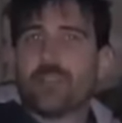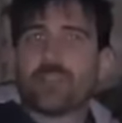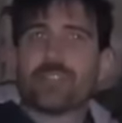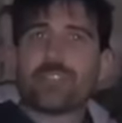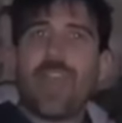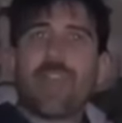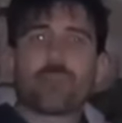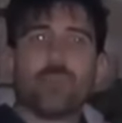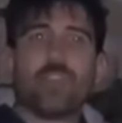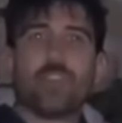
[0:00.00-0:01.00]

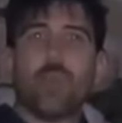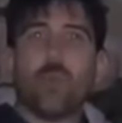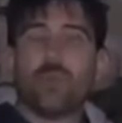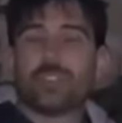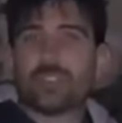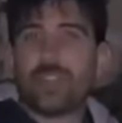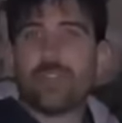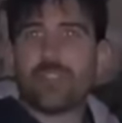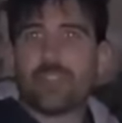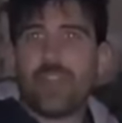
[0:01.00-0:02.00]
However, that is
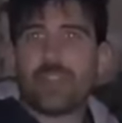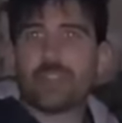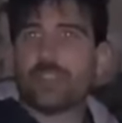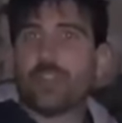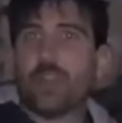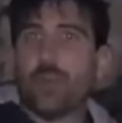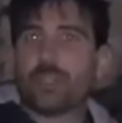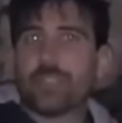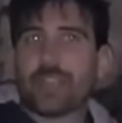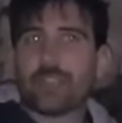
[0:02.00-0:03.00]
nowhere
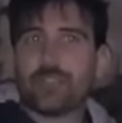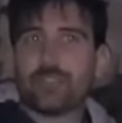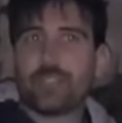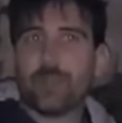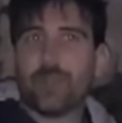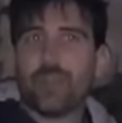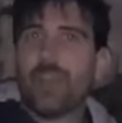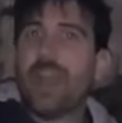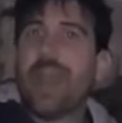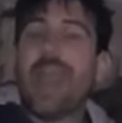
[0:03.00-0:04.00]
near the power
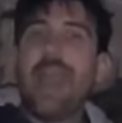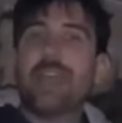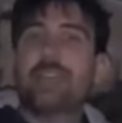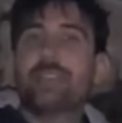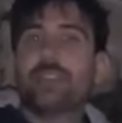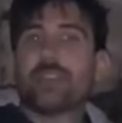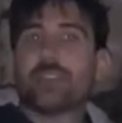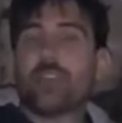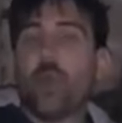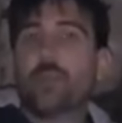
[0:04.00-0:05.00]
generating capacity
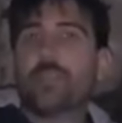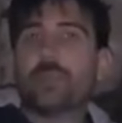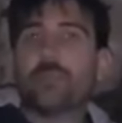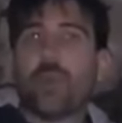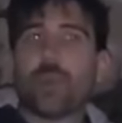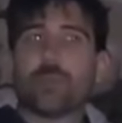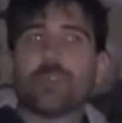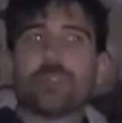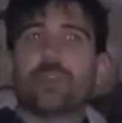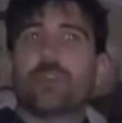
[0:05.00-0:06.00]
of the
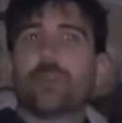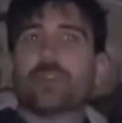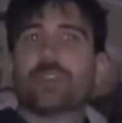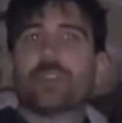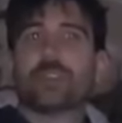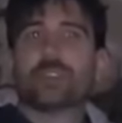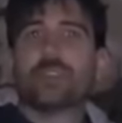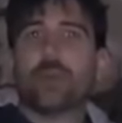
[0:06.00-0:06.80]
entire ship.